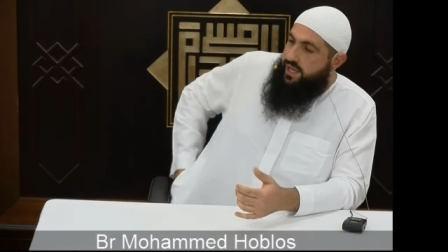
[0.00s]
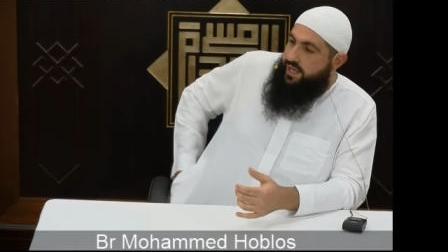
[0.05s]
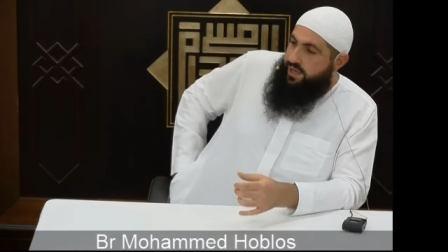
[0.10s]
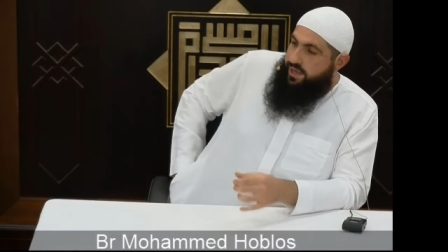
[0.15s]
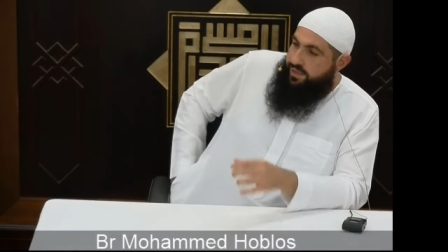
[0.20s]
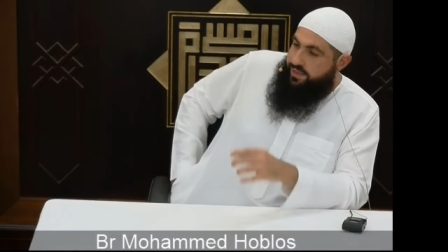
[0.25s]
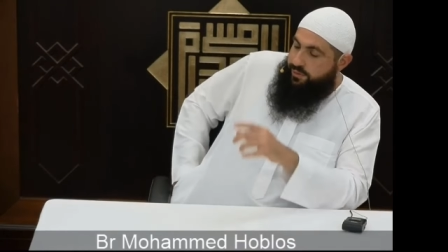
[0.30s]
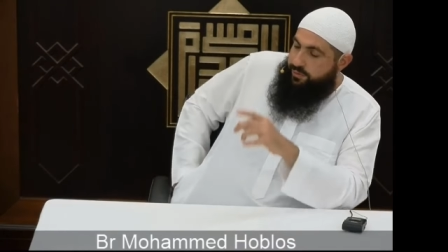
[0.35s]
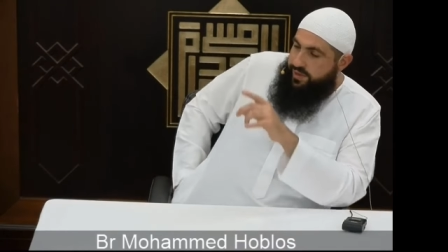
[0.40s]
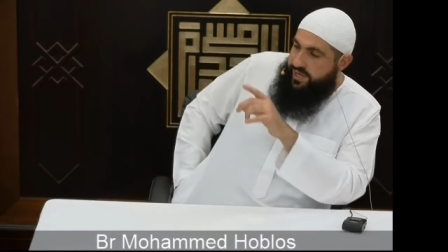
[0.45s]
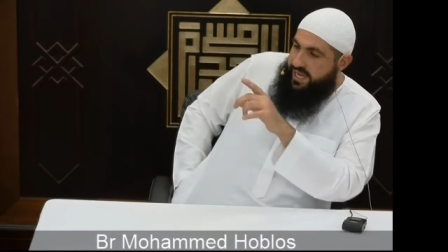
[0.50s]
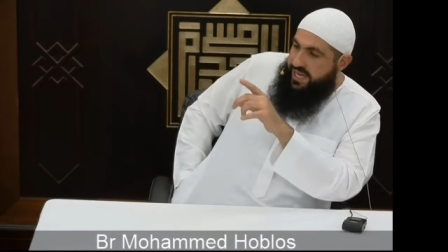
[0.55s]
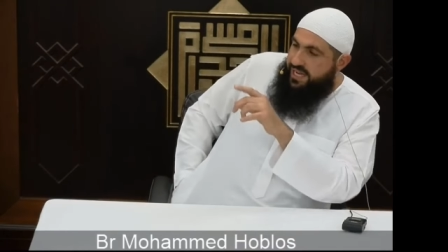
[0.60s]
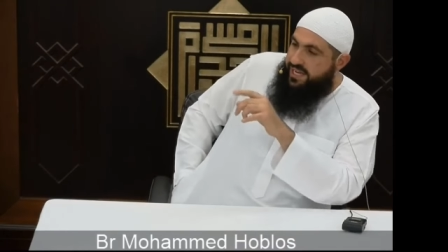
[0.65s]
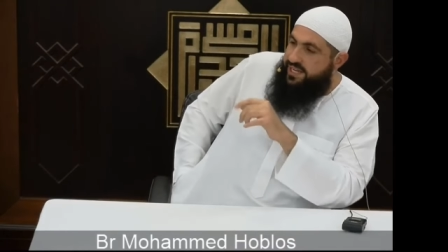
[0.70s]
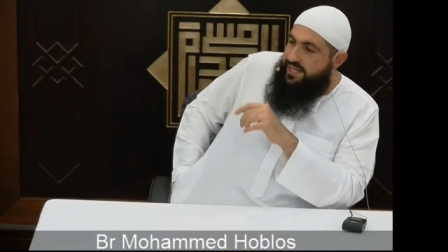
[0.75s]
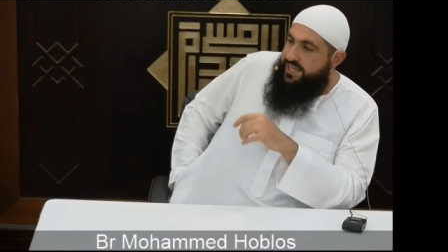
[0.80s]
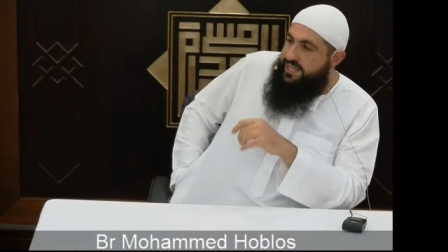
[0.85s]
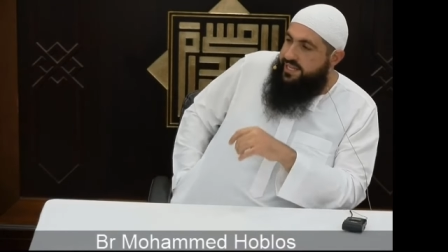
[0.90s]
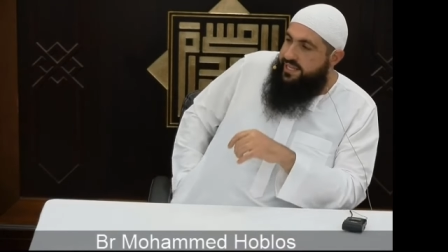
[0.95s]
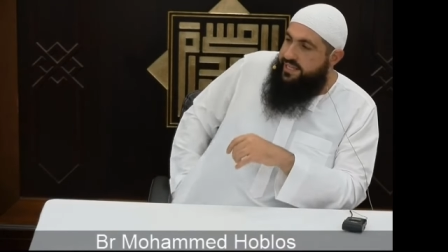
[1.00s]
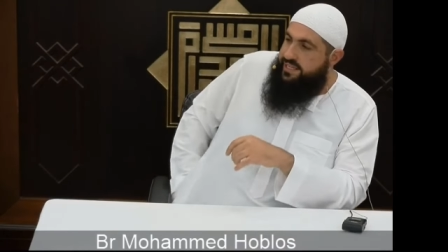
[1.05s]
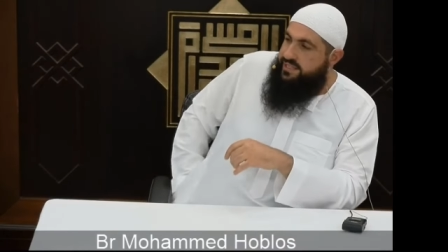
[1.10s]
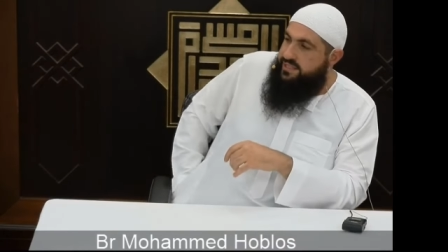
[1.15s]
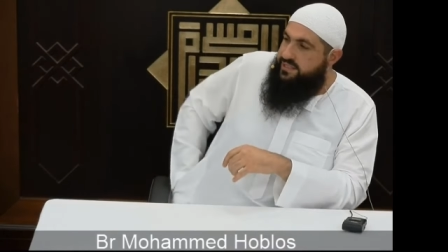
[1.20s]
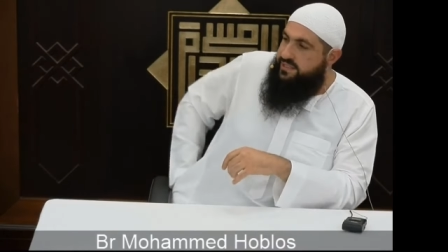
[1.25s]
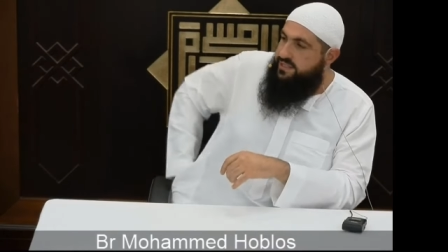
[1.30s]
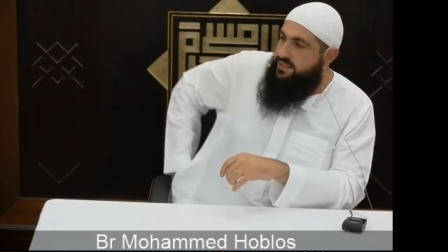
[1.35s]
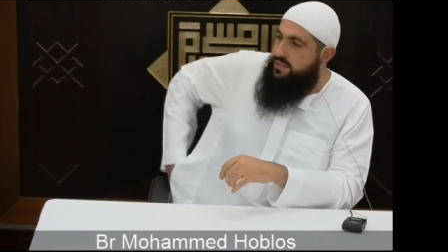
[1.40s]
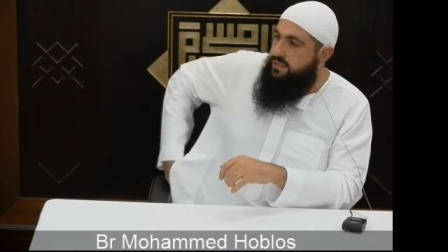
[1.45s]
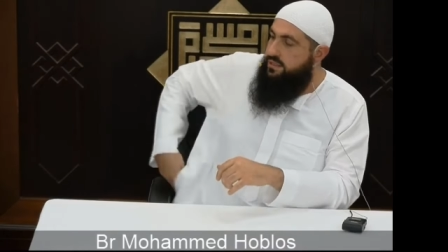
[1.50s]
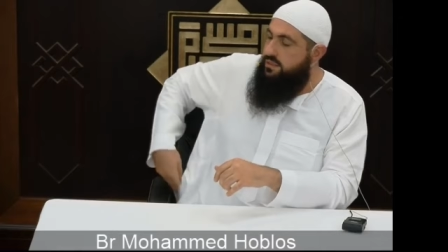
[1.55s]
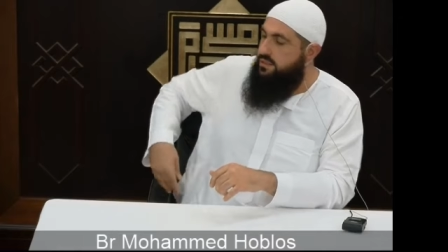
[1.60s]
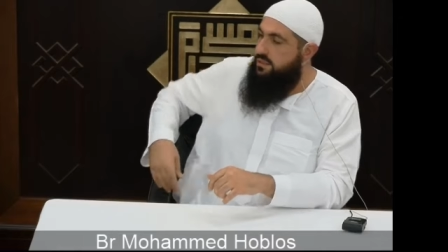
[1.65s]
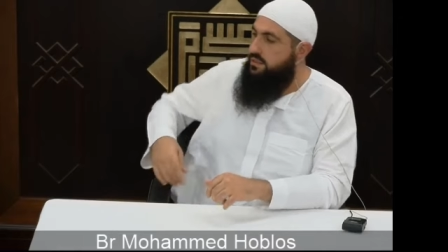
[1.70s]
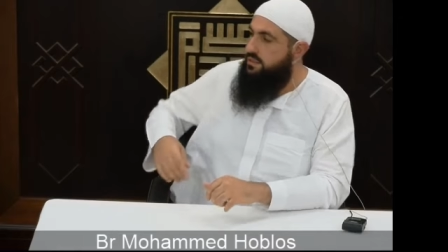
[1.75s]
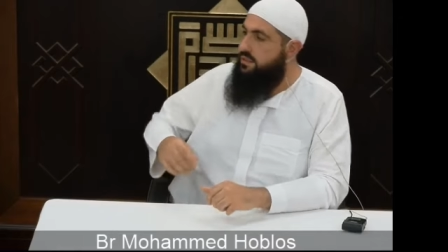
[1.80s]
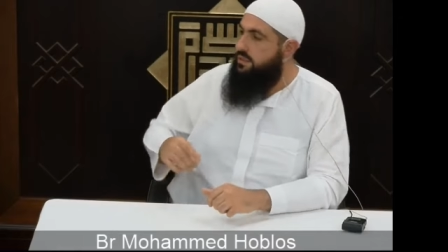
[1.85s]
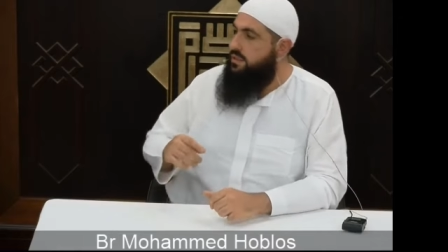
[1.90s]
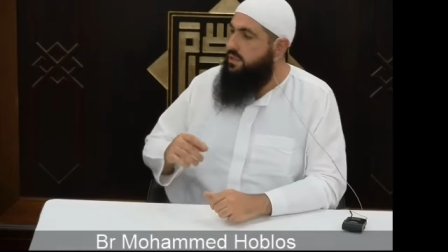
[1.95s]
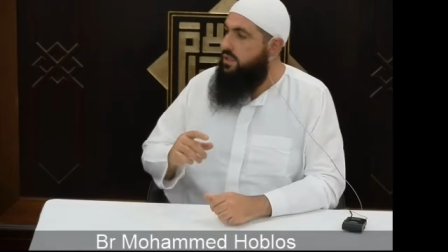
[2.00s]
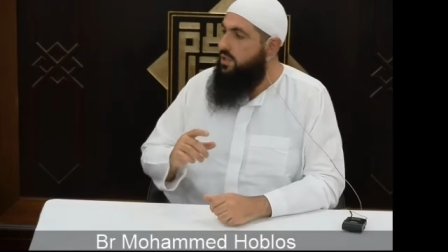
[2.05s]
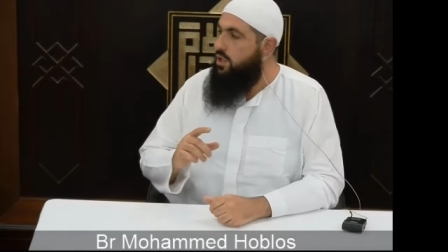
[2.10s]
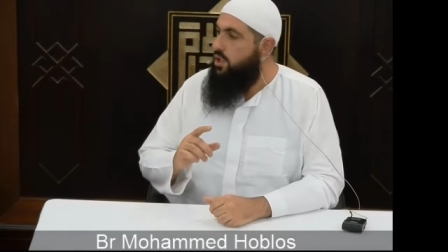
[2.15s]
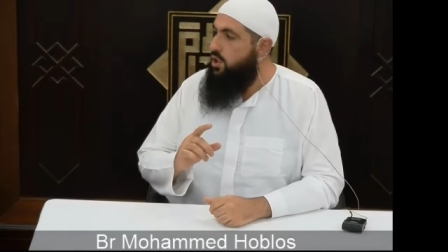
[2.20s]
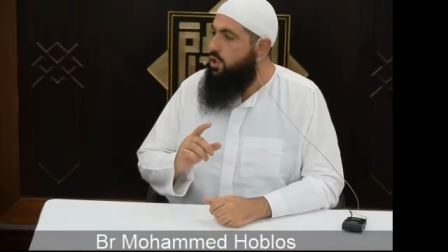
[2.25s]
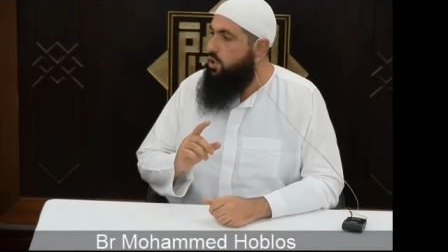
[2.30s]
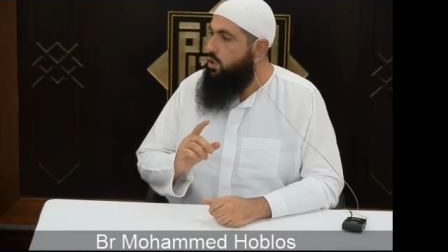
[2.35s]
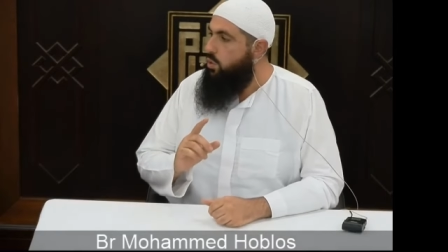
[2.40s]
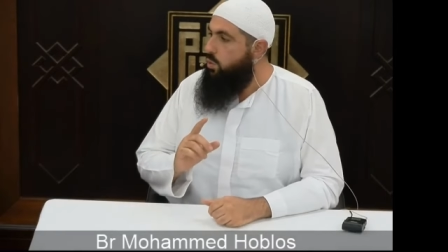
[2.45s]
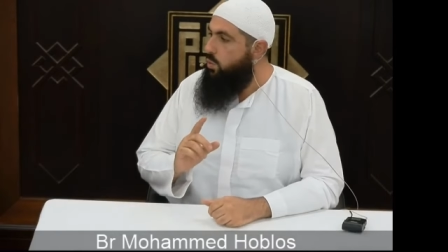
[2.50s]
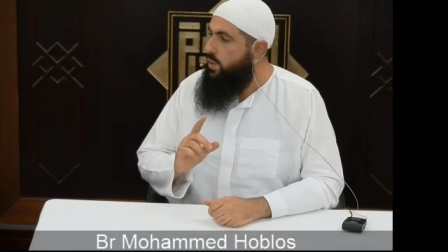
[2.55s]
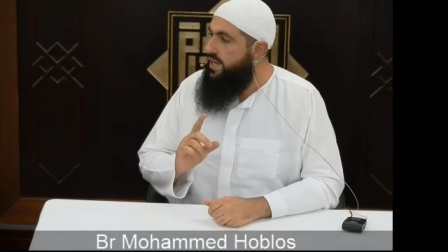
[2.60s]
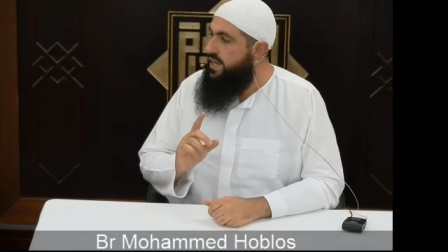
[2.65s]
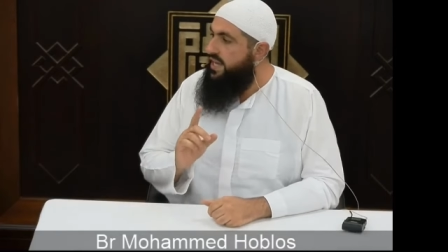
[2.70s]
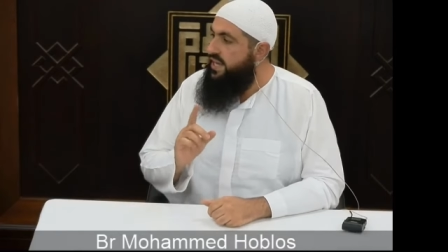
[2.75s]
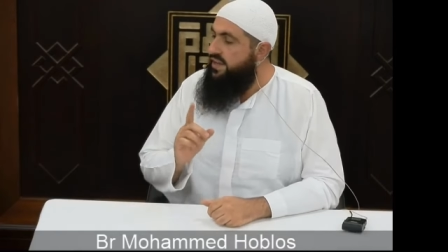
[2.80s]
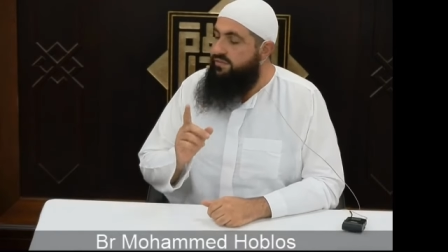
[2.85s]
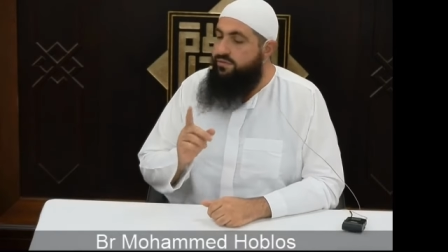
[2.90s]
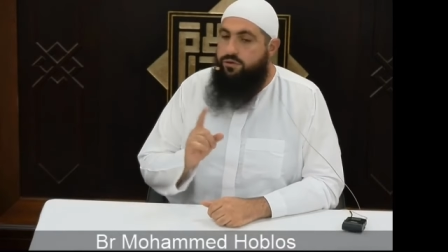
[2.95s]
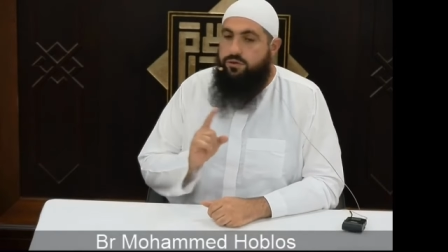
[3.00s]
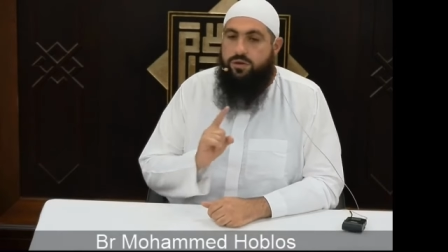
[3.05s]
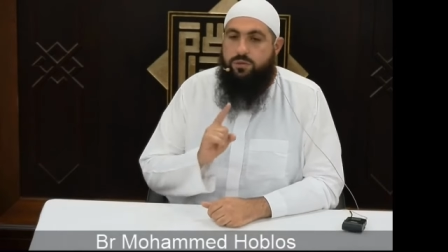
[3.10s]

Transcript: The reality is, whenever